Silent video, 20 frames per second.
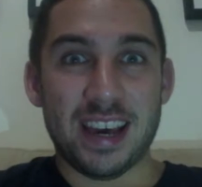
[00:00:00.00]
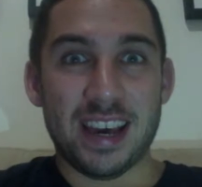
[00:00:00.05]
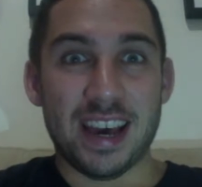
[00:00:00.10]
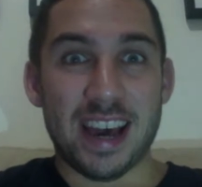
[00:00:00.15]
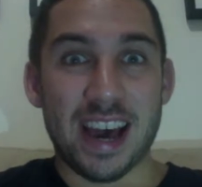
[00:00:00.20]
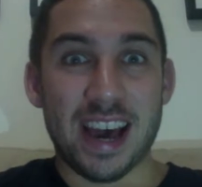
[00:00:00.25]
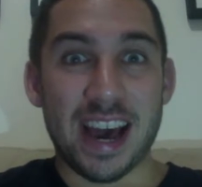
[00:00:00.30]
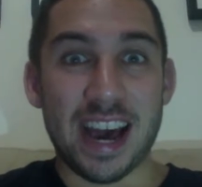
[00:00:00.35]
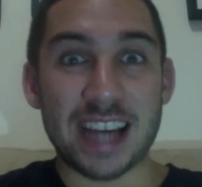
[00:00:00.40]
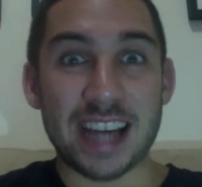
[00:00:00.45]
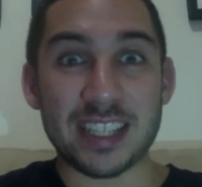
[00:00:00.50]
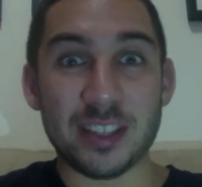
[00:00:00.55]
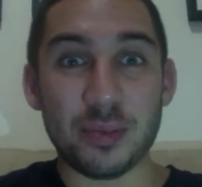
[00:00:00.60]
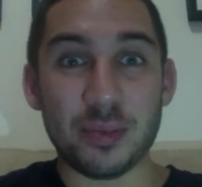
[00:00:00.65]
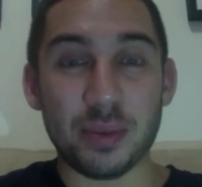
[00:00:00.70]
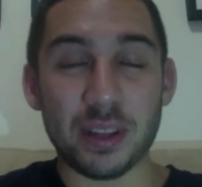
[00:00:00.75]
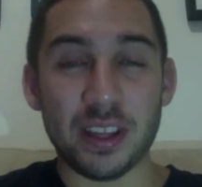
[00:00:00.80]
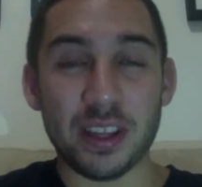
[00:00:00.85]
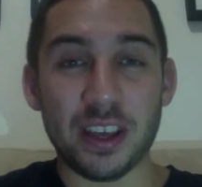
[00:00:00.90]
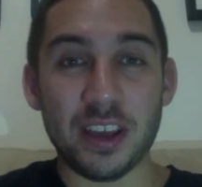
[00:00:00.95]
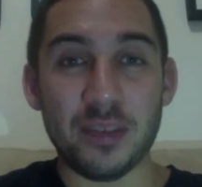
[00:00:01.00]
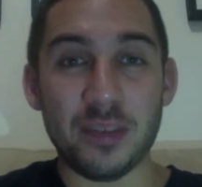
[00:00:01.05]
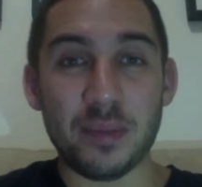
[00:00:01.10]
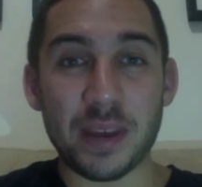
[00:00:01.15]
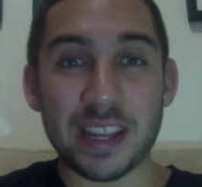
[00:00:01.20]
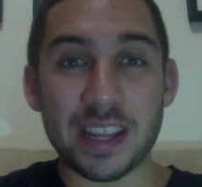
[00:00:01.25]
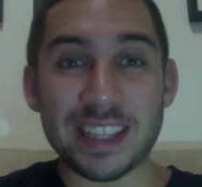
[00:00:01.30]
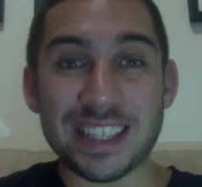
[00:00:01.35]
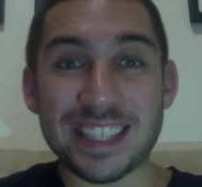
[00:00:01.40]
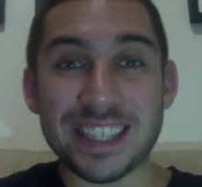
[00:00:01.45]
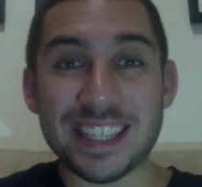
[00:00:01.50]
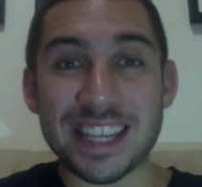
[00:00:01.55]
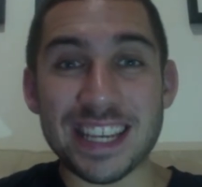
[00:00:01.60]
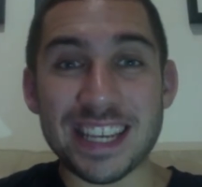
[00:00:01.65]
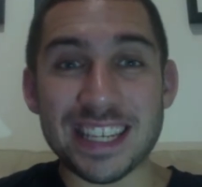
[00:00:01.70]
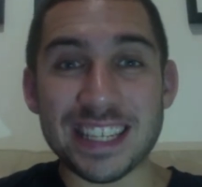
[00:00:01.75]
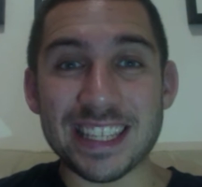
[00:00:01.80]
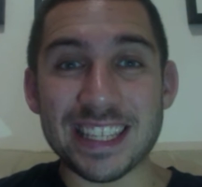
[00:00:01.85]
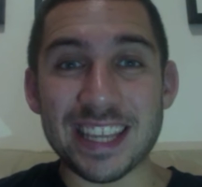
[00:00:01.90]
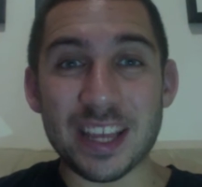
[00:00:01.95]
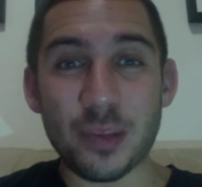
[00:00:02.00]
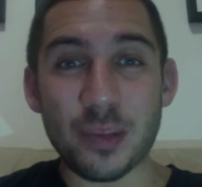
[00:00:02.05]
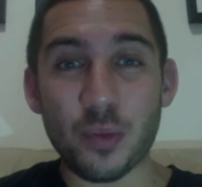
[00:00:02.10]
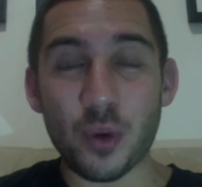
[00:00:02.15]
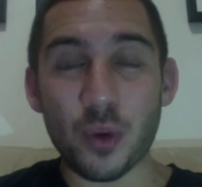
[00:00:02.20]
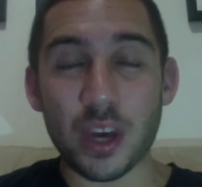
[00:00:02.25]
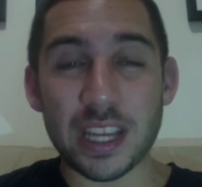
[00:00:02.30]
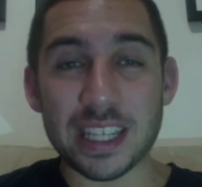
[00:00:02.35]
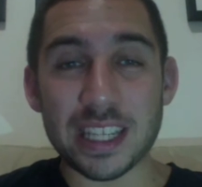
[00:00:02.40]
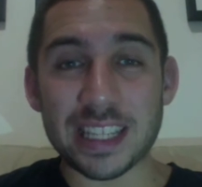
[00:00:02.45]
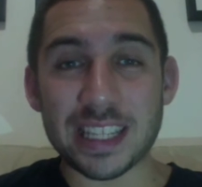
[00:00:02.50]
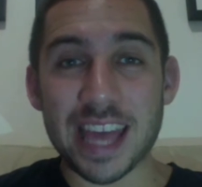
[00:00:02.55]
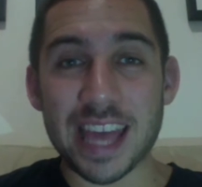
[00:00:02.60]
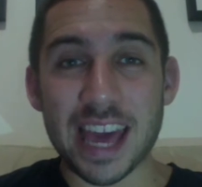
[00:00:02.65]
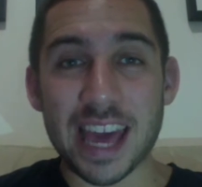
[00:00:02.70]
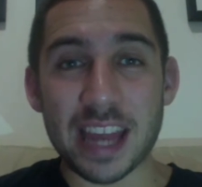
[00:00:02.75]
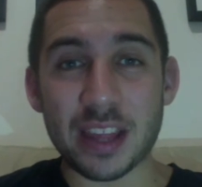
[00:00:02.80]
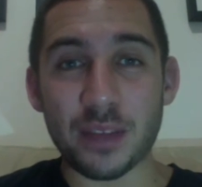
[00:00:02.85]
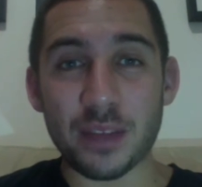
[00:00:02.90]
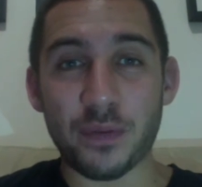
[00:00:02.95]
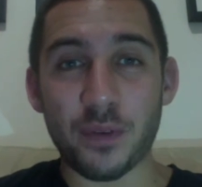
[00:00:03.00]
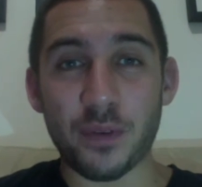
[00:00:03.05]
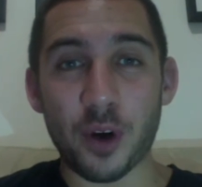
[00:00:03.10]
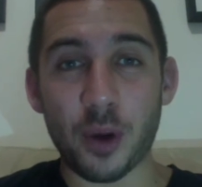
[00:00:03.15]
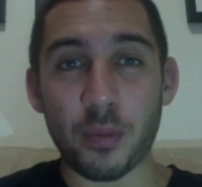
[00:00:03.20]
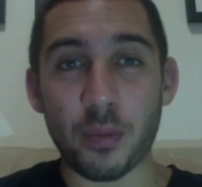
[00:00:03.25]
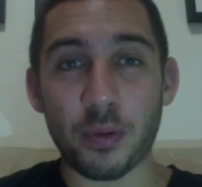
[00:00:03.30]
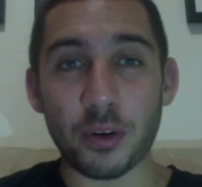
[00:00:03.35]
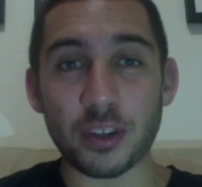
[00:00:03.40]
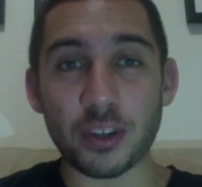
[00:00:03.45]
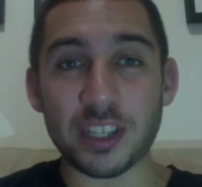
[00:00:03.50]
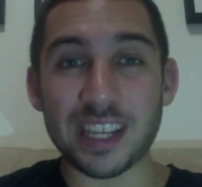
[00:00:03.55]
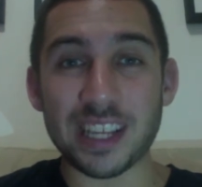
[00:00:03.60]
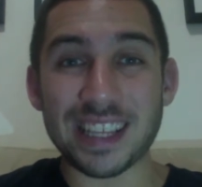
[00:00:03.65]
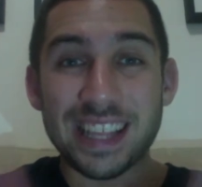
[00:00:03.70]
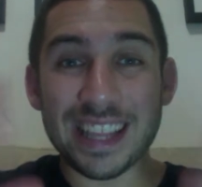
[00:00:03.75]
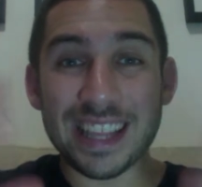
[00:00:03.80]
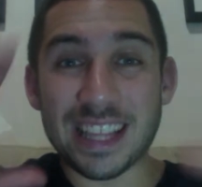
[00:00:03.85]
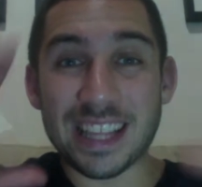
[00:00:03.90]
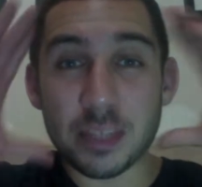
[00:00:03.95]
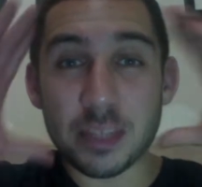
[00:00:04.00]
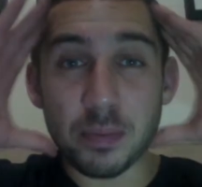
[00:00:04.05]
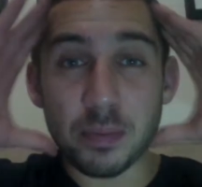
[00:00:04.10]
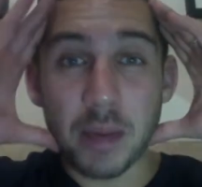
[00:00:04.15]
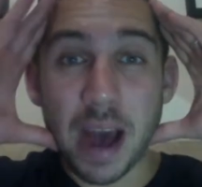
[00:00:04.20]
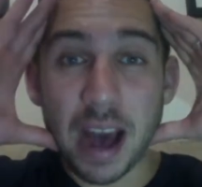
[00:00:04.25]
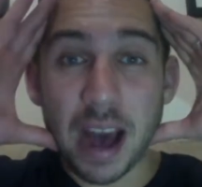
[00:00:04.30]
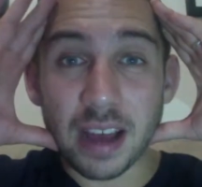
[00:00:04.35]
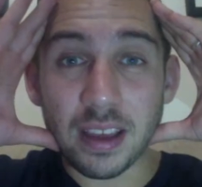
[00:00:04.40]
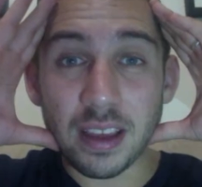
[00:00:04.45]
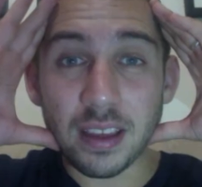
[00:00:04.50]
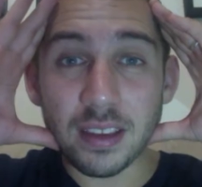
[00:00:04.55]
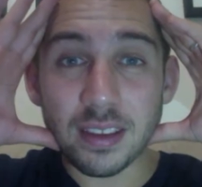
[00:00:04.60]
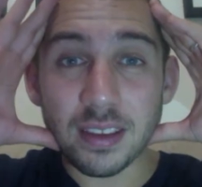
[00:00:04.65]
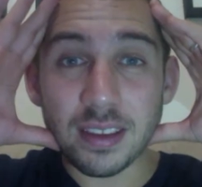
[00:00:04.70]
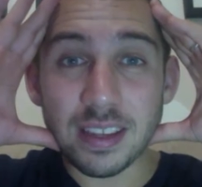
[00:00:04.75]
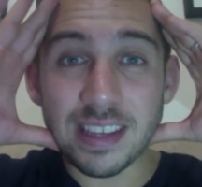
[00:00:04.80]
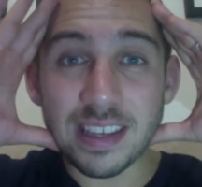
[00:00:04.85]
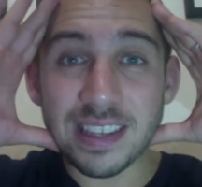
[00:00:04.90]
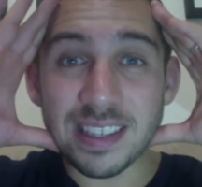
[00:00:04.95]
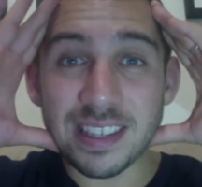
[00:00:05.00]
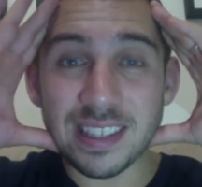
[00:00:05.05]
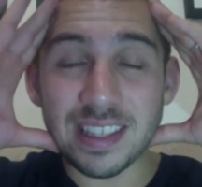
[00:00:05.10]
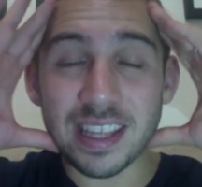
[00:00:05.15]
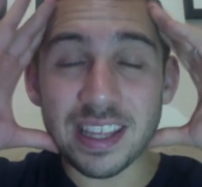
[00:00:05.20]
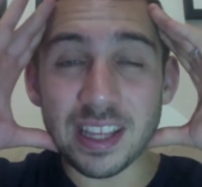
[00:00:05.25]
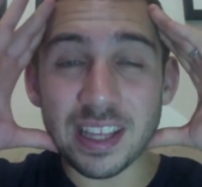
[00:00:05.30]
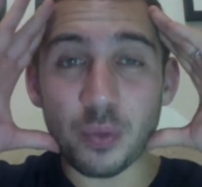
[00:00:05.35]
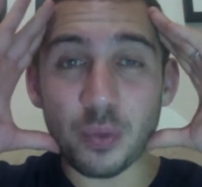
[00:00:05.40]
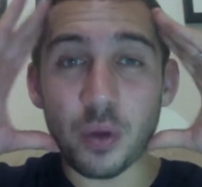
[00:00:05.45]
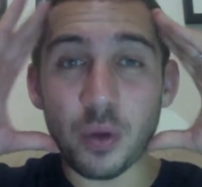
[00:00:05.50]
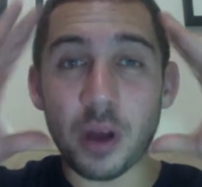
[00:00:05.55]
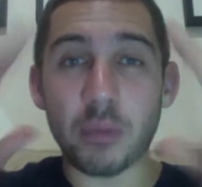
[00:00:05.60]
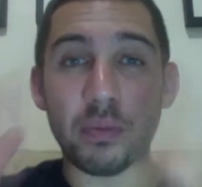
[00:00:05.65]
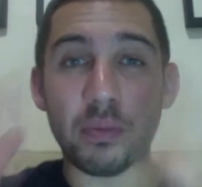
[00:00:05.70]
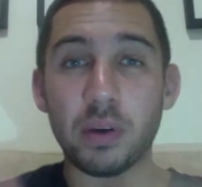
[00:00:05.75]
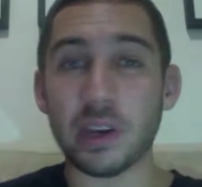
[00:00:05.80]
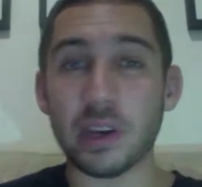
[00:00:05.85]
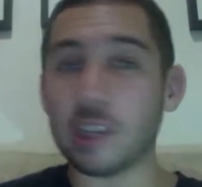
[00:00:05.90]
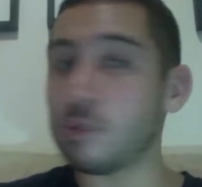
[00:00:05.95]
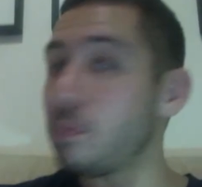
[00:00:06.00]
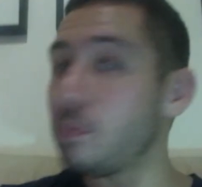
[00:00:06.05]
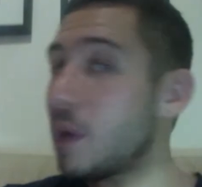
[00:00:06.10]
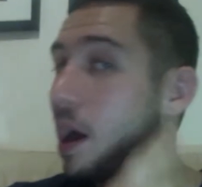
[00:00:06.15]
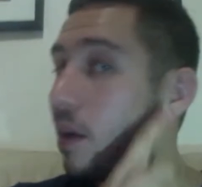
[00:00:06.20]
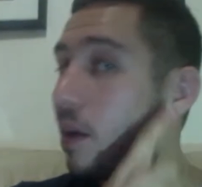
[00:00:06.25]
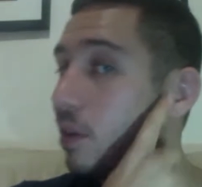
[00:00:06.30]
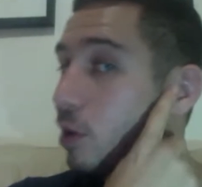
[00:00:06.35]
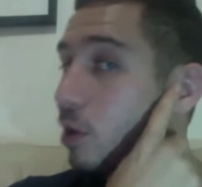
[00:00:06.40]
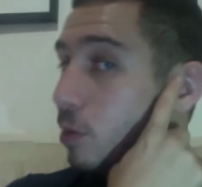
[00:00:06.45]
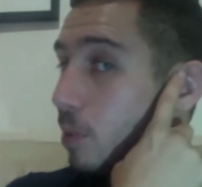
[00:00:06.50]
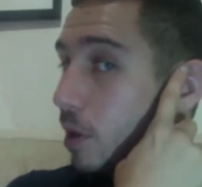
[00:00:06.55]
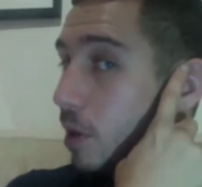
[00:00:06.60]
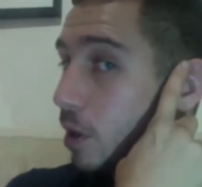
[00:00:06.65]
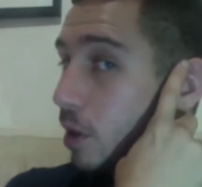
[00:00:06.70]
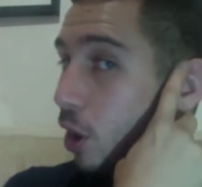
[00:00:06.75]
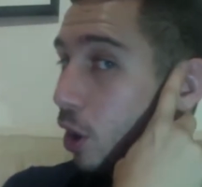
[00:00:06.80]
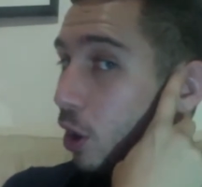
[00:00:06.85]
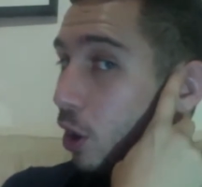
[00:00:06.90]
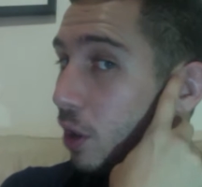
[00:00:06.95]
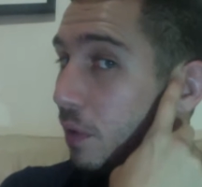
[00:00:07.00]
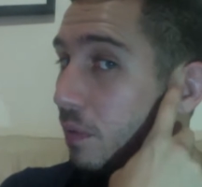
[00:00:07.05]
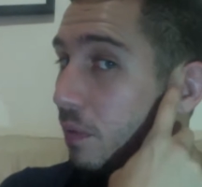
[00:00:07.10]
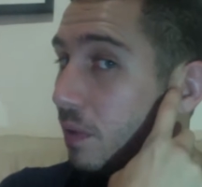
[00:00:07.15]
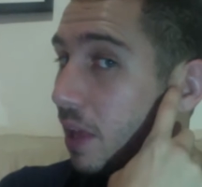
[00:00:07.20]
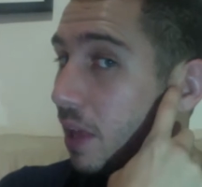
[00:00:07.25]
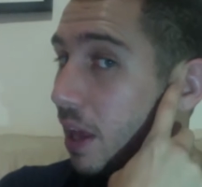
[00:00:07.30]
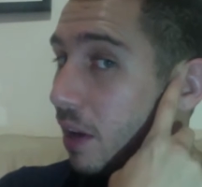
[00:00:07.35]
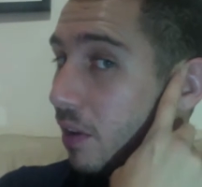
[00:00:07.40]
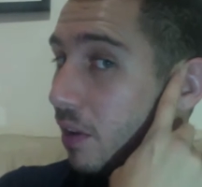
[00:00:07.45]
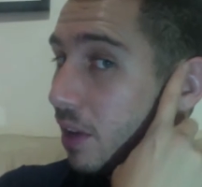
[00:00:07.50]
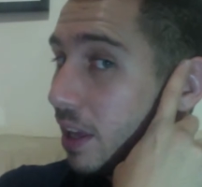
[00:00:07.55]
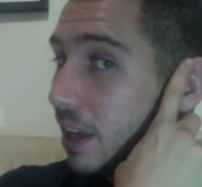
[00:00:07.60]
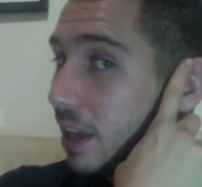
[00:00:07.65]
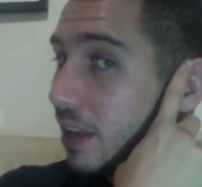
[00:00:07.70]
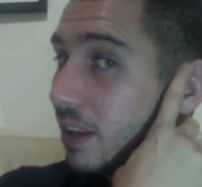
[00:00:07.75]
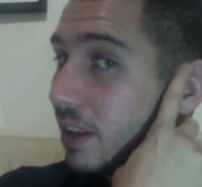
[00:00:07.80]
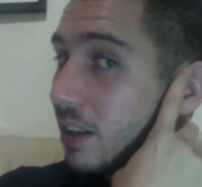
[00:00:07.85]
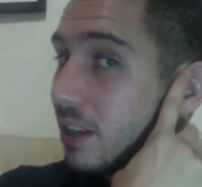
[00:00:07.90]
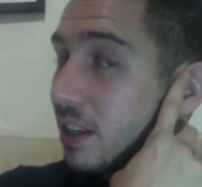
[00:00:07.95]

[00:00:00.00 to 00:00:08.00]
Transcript: Hard to believe, but it's 16 weeks down in the fight Project, and this mug is still in one piece, bar a little bit of cauliflower here,